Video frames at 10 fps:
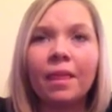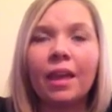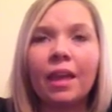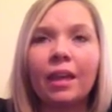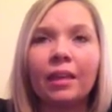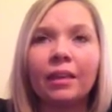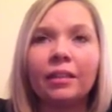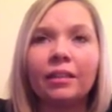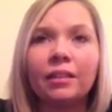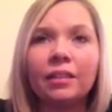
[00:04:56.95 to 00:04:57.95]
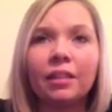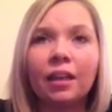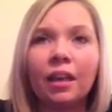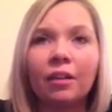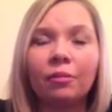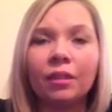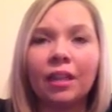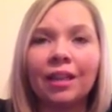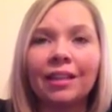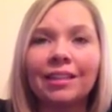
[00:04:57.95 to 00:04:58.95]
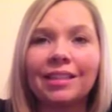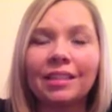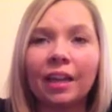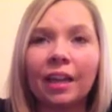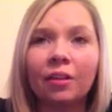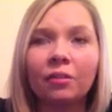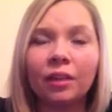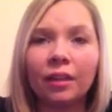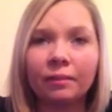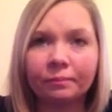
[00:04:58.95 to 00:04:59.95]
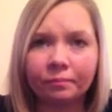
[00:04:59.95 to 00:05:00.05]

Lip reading: And I realize now that